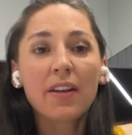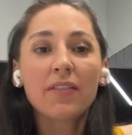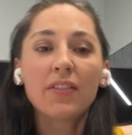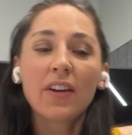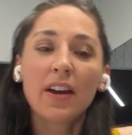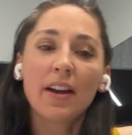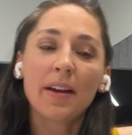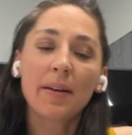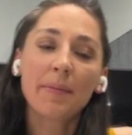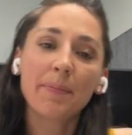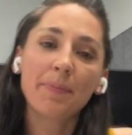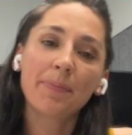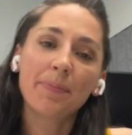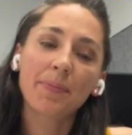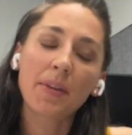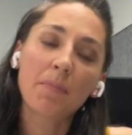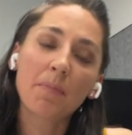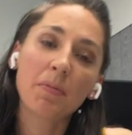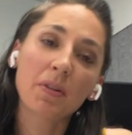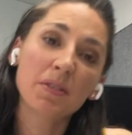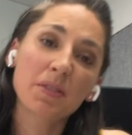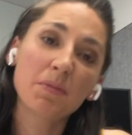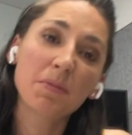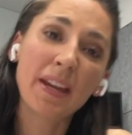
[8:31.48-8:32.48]
we have um,
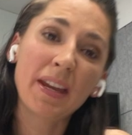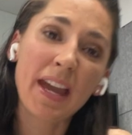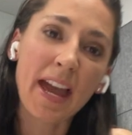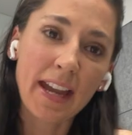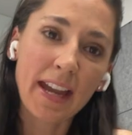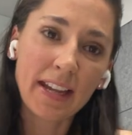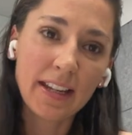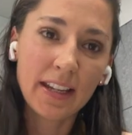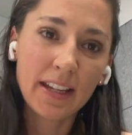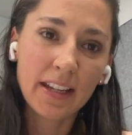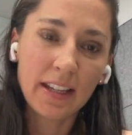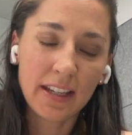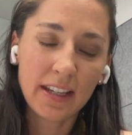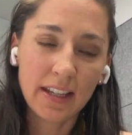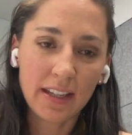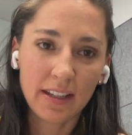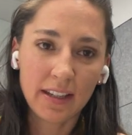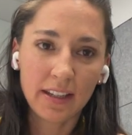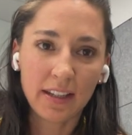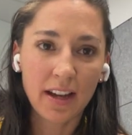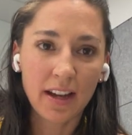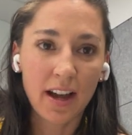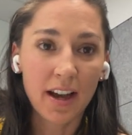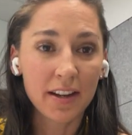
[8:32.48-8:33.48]
approximately
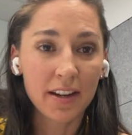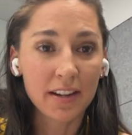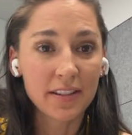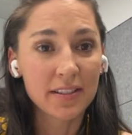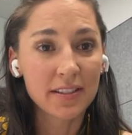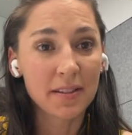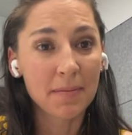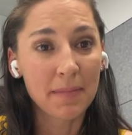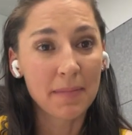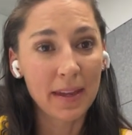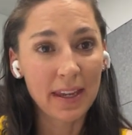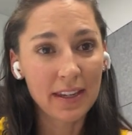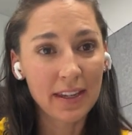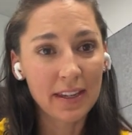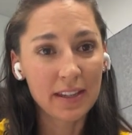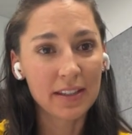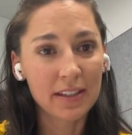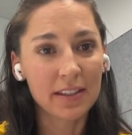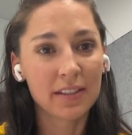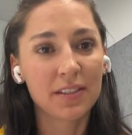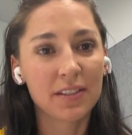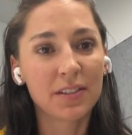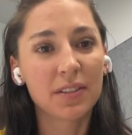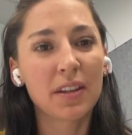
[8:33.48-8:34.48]
eighty artists and
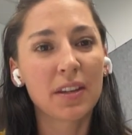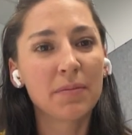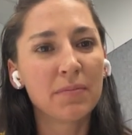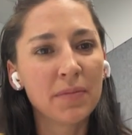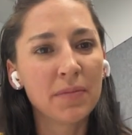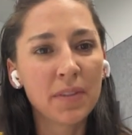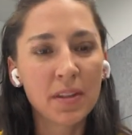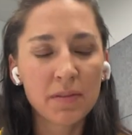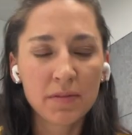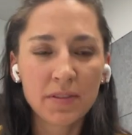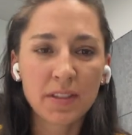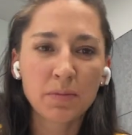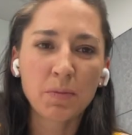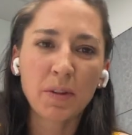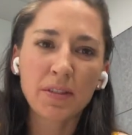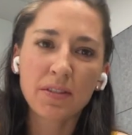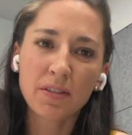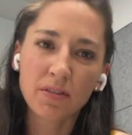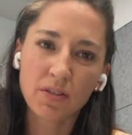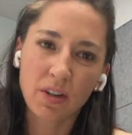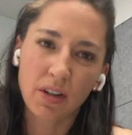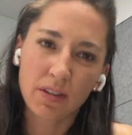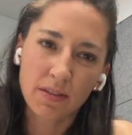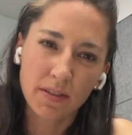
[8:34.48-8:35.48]
makers.
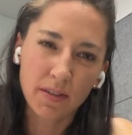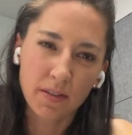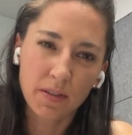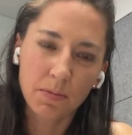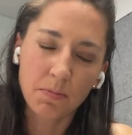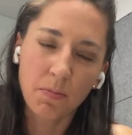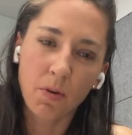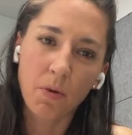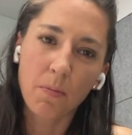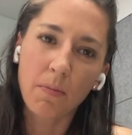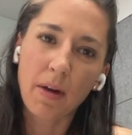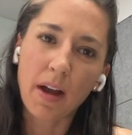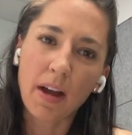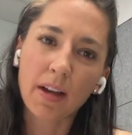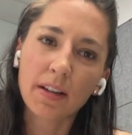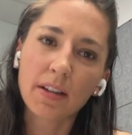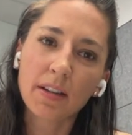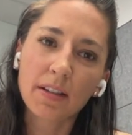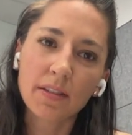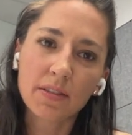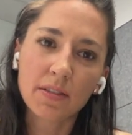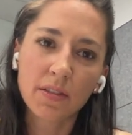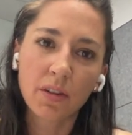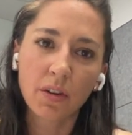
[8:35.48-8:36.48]
Western Australia's a small
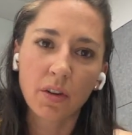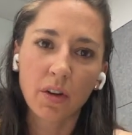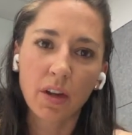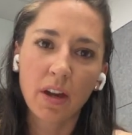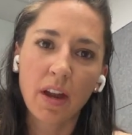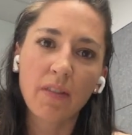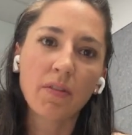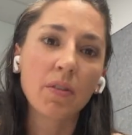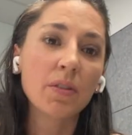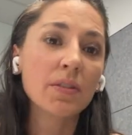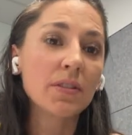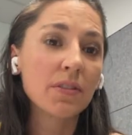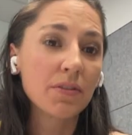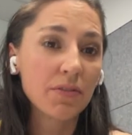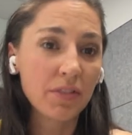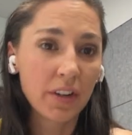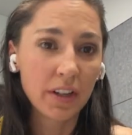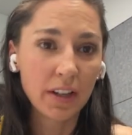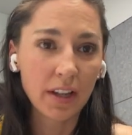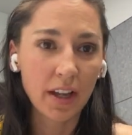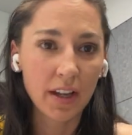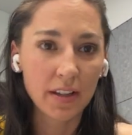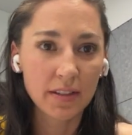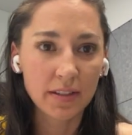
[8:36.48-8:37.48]
market, so everyone's
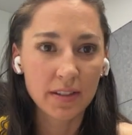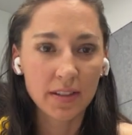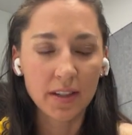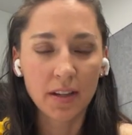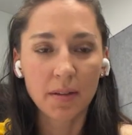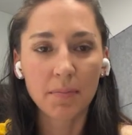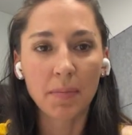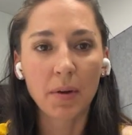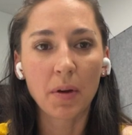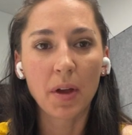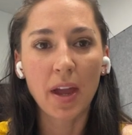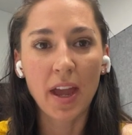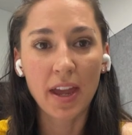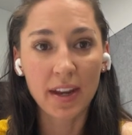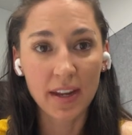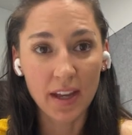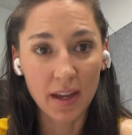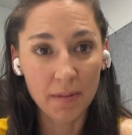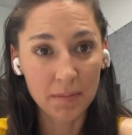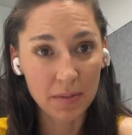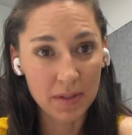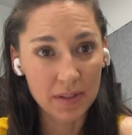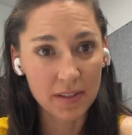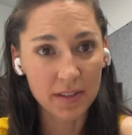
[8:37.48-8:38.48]
a freelancer cancer, but and
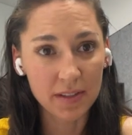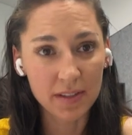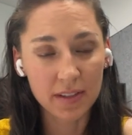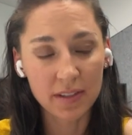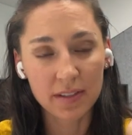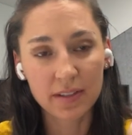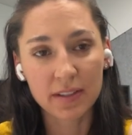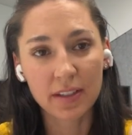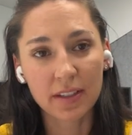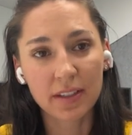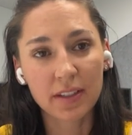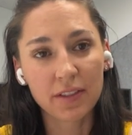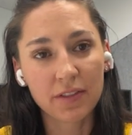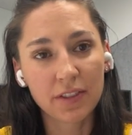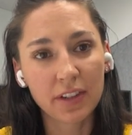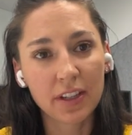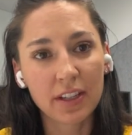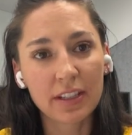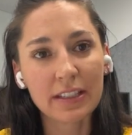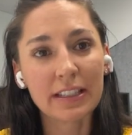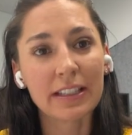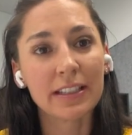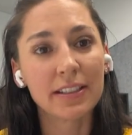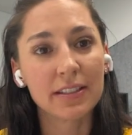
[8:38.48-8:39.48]
our business is
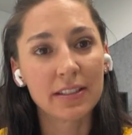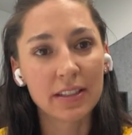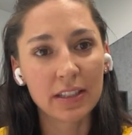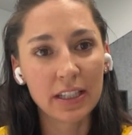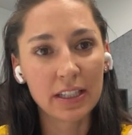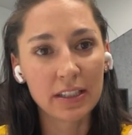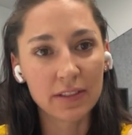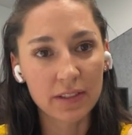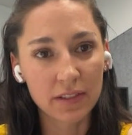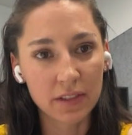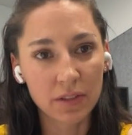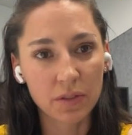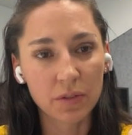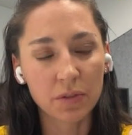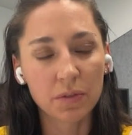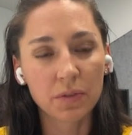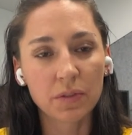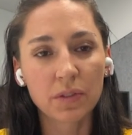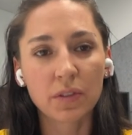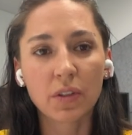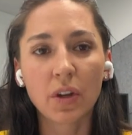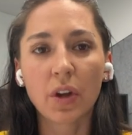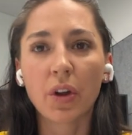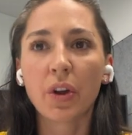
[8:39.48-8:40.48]
significantly
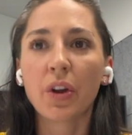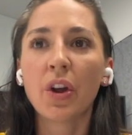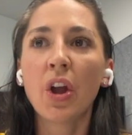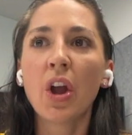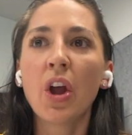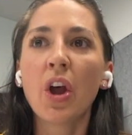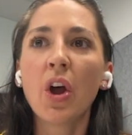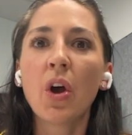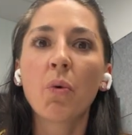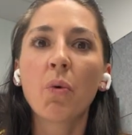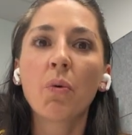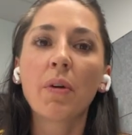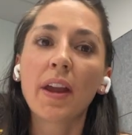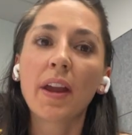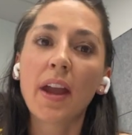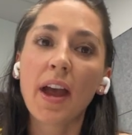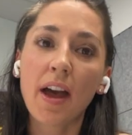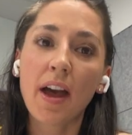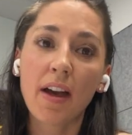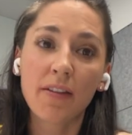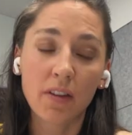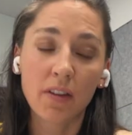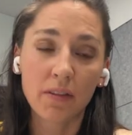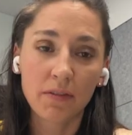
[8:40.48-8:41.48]
seasonal. So we
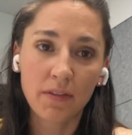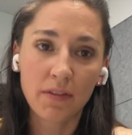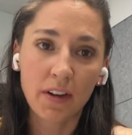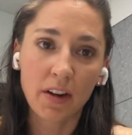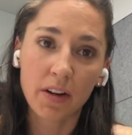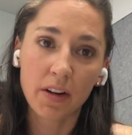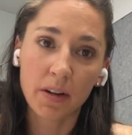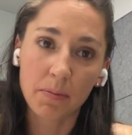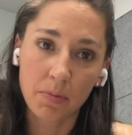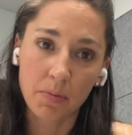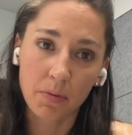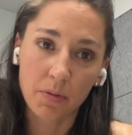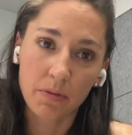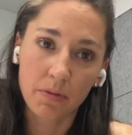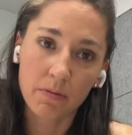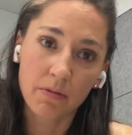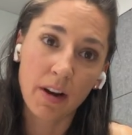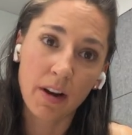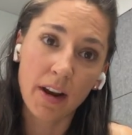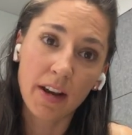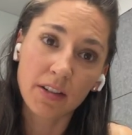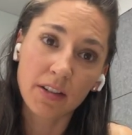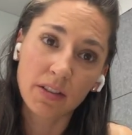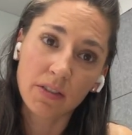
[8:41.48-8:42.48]
have a very broad
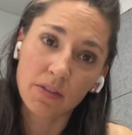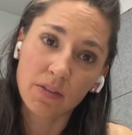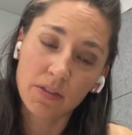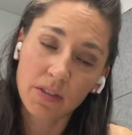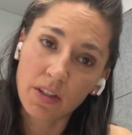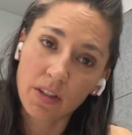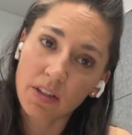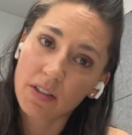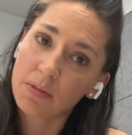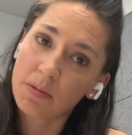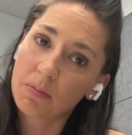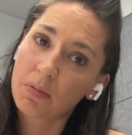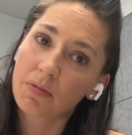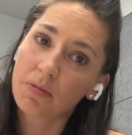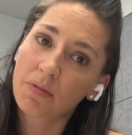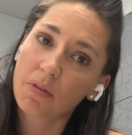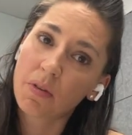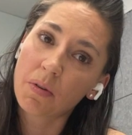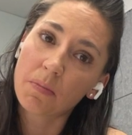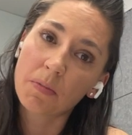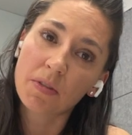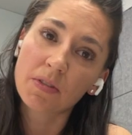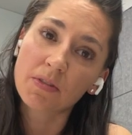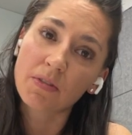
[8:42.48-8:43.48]
range of circus
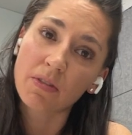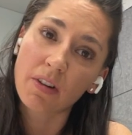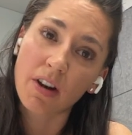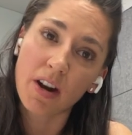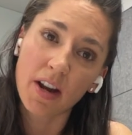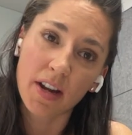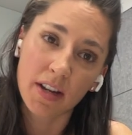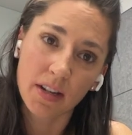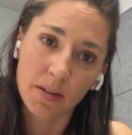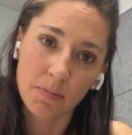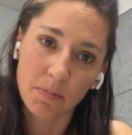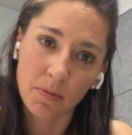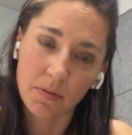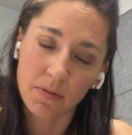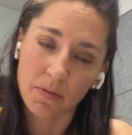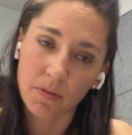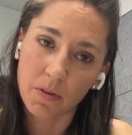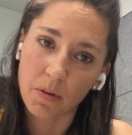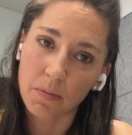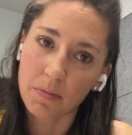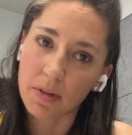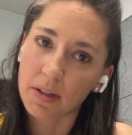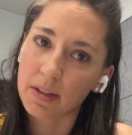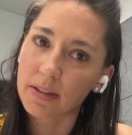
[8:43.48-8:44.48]
performers, variety
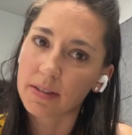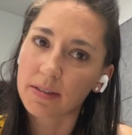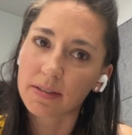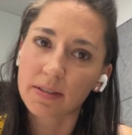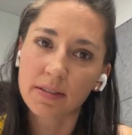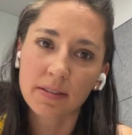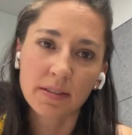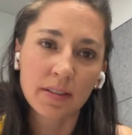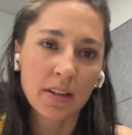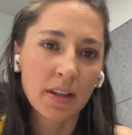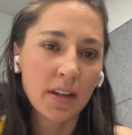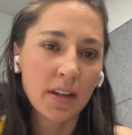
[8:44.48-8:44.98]
performers,